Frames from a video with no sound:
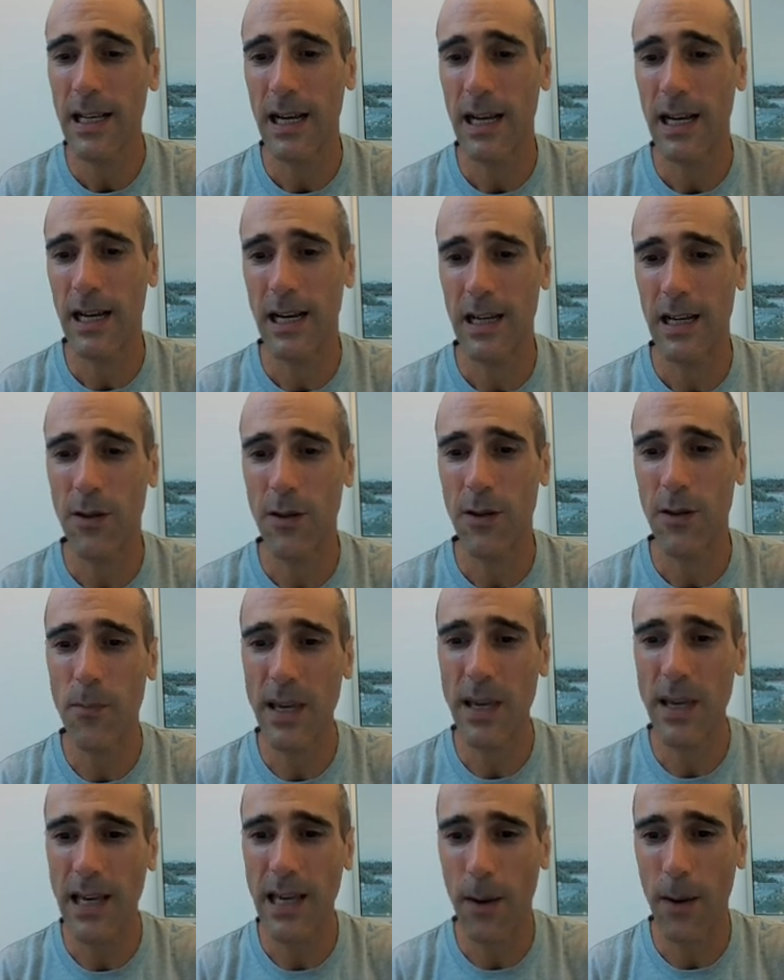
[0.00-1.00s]
Uh, the
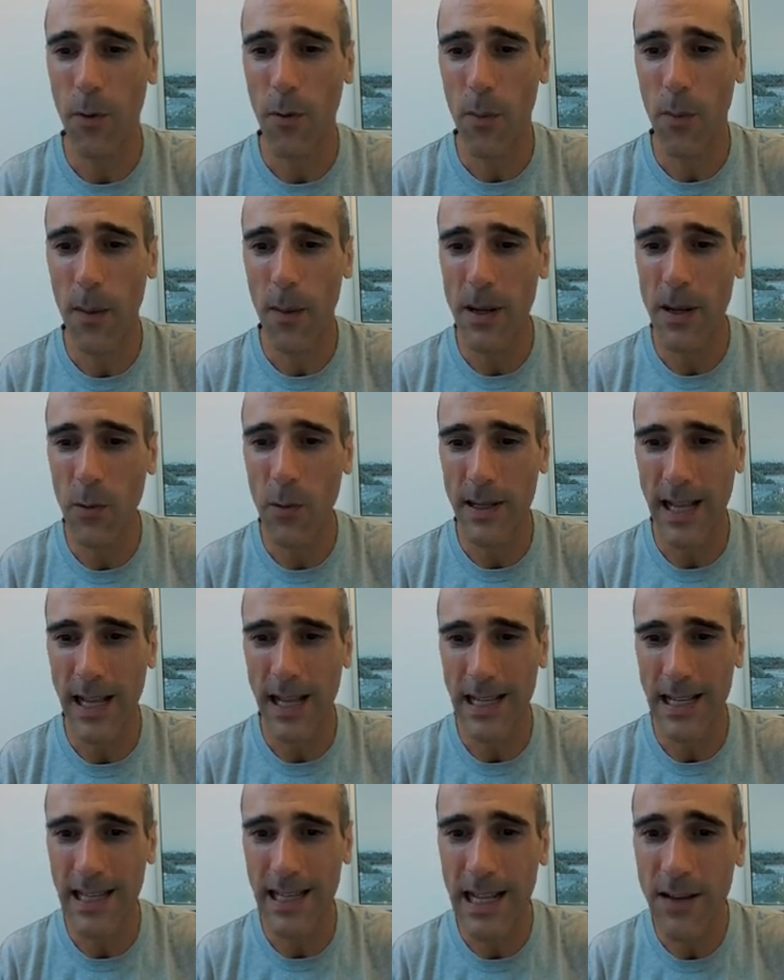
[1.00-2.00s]
peak are probably when
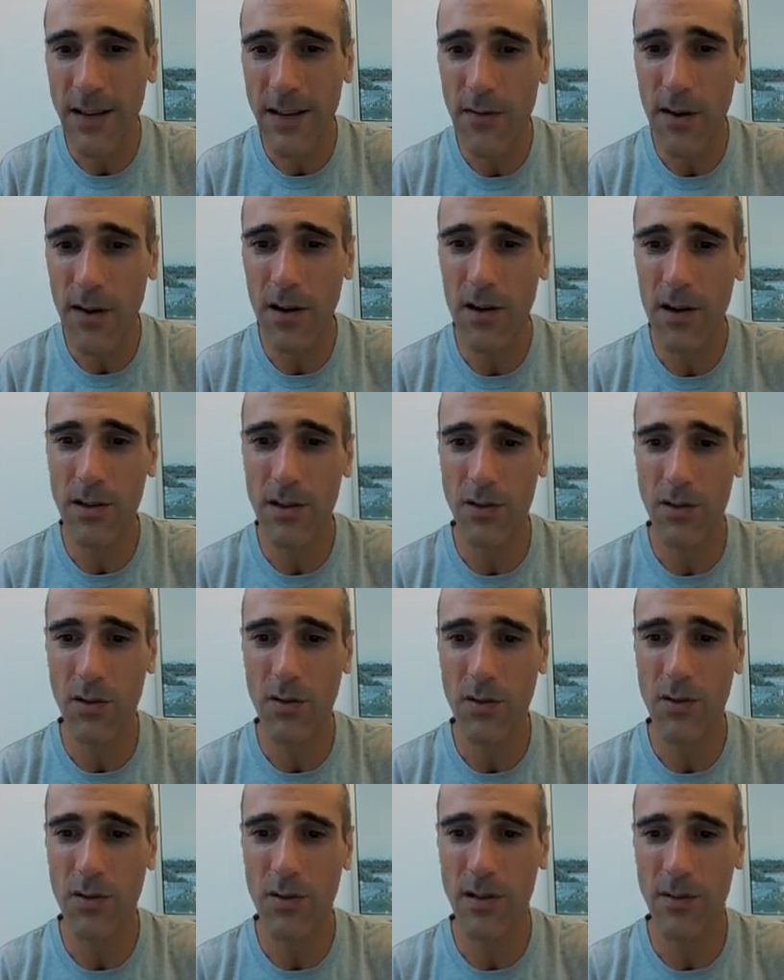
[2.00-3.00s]
I deliver, you
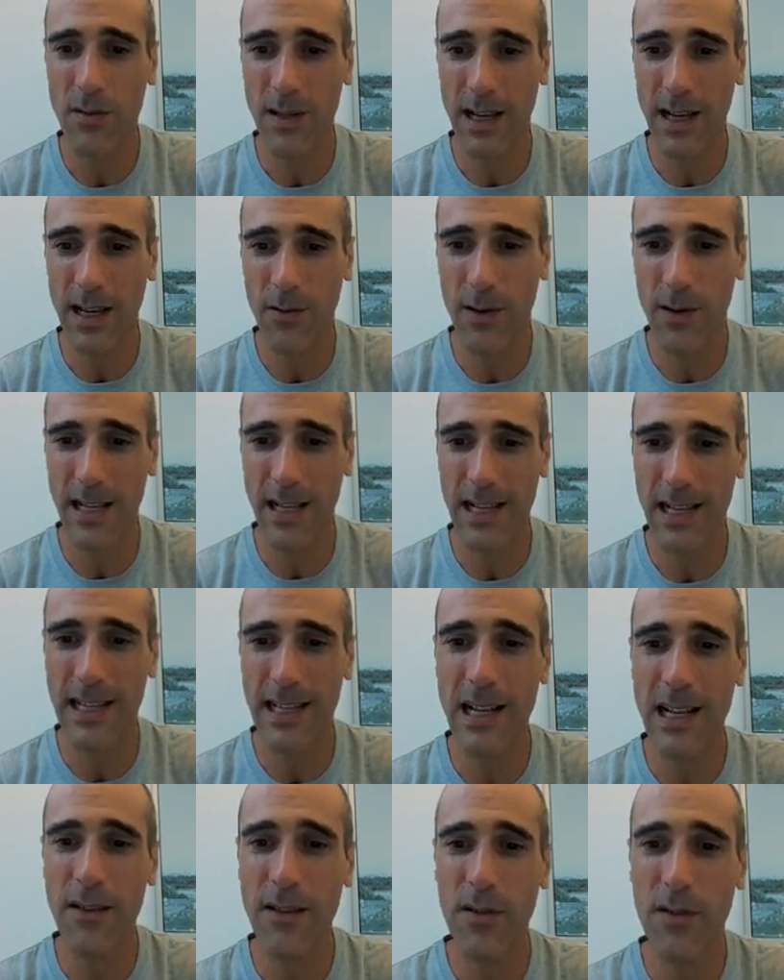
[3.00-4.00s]
know, when I, when I
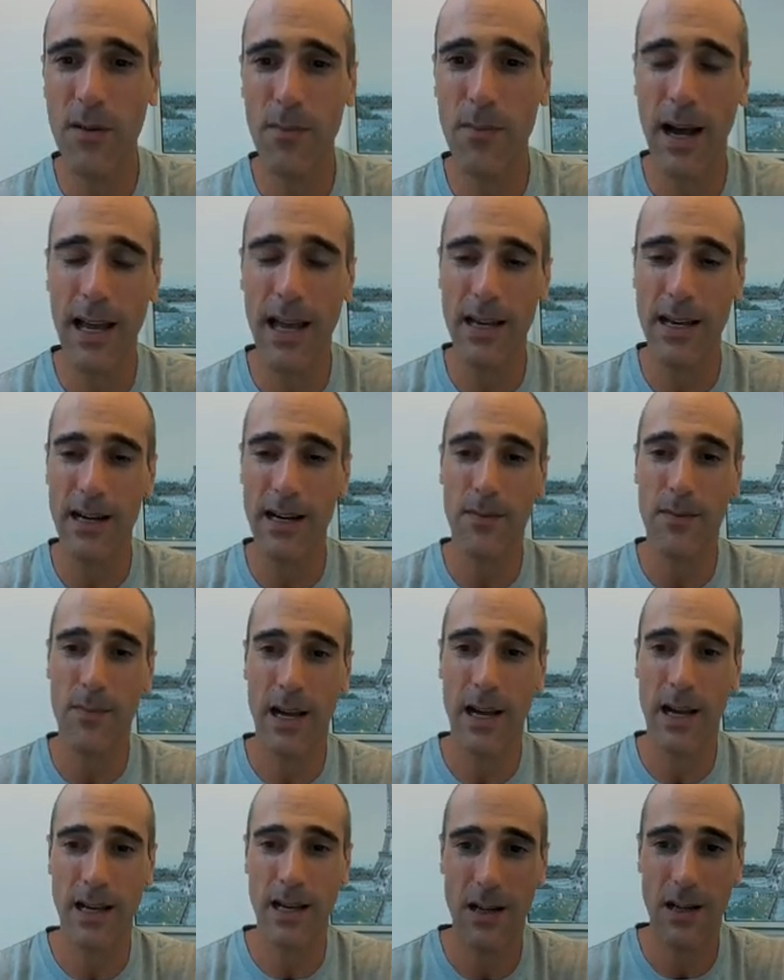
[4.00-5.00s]
deliver my, uh,
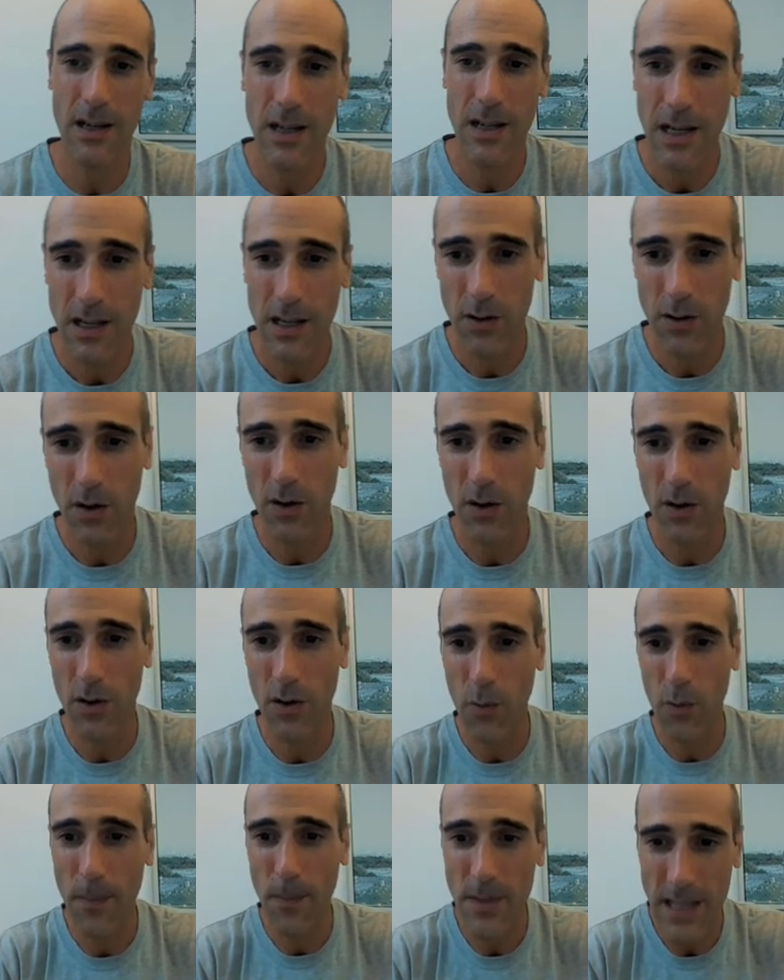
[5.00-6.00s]
my, uh, the, the
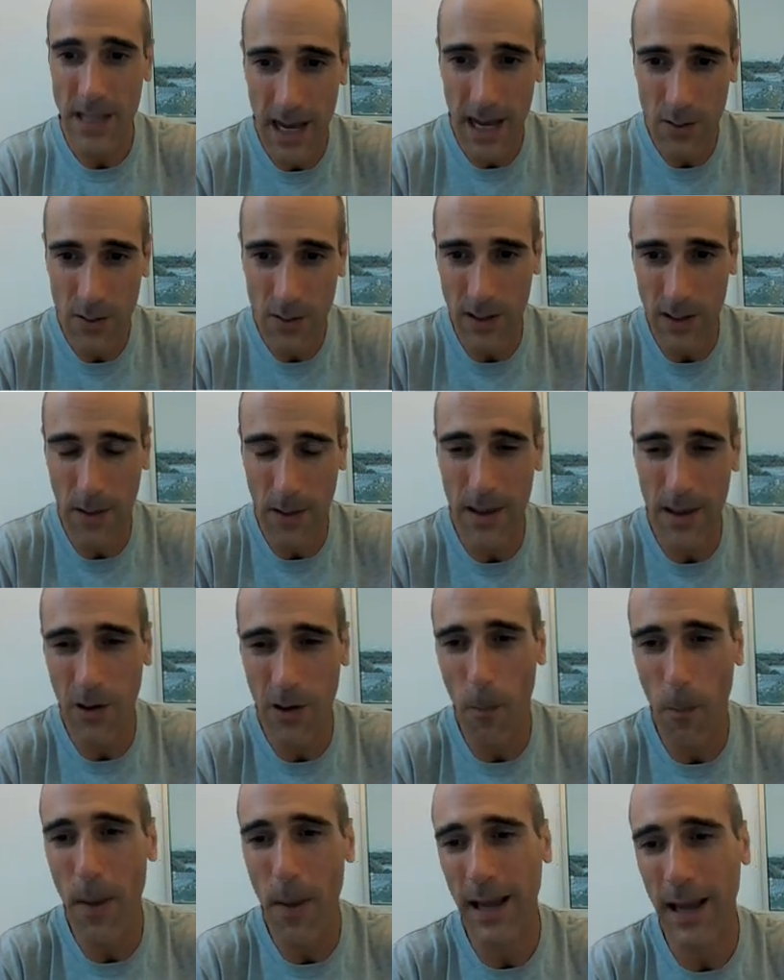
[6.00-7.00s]
website, when I make
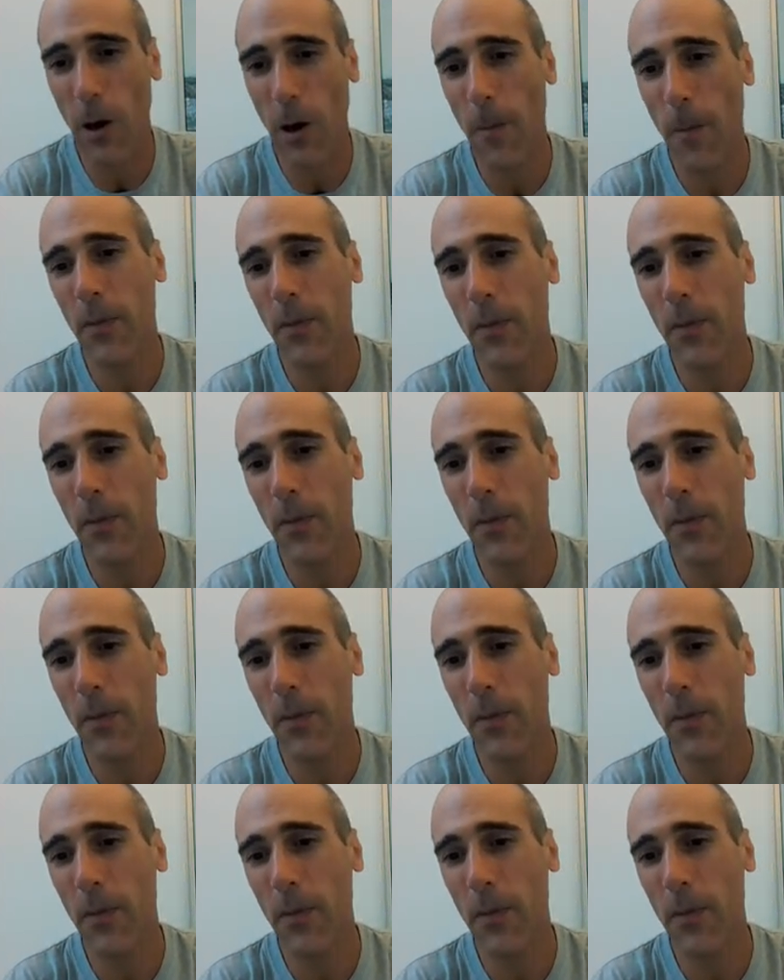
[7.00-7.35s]
a backup,